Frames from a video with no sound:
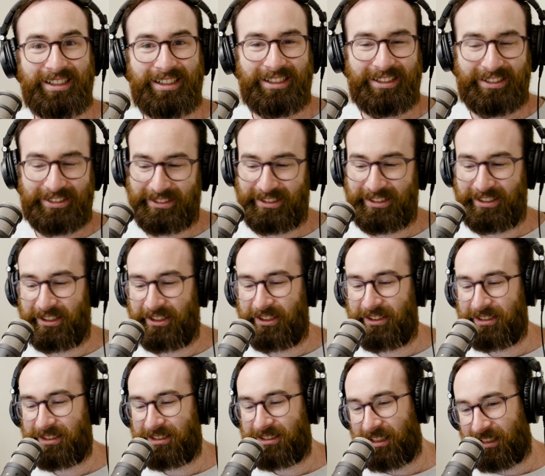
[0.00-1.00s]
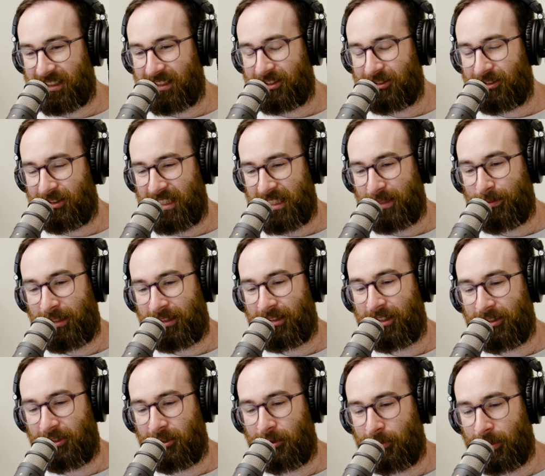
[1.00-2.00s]
On a technical aspect, I
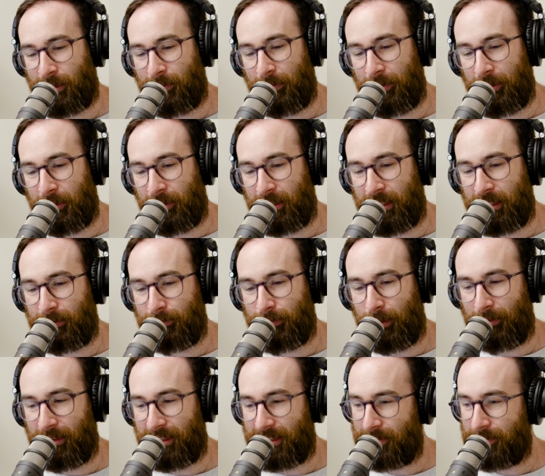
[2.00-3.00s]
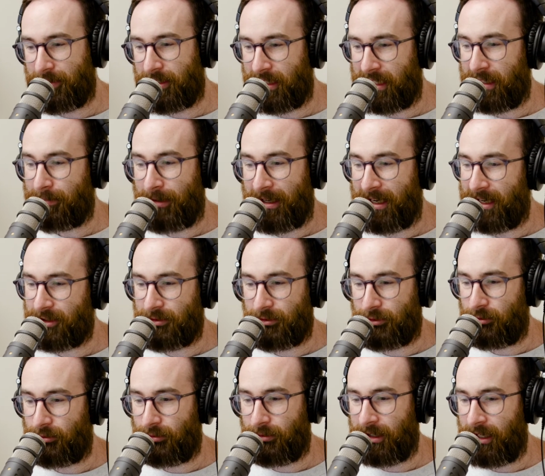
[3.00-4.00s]
know what I'm doing, but when it comes to my actual
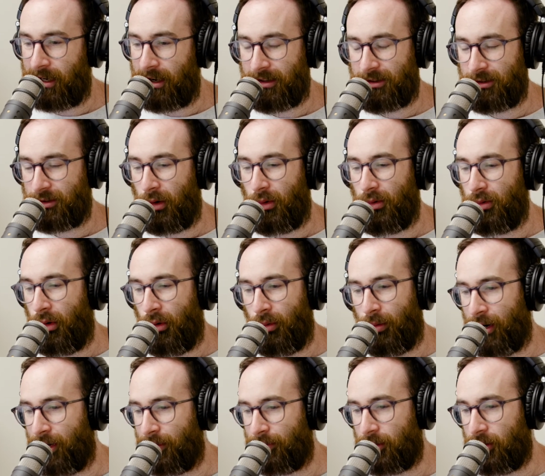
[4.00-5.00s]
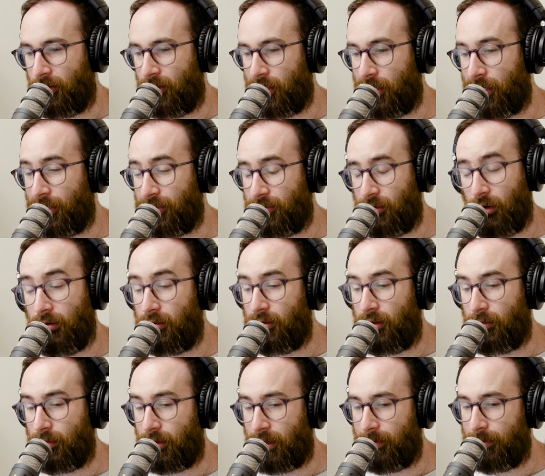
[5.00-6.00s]
career, I don't know where I'm going. I don't know
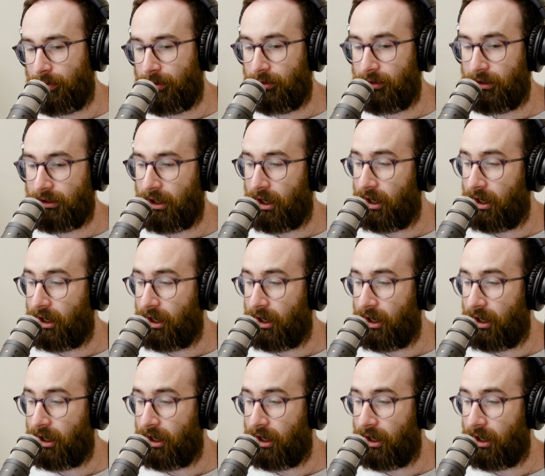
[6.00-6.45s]
what I'm doing.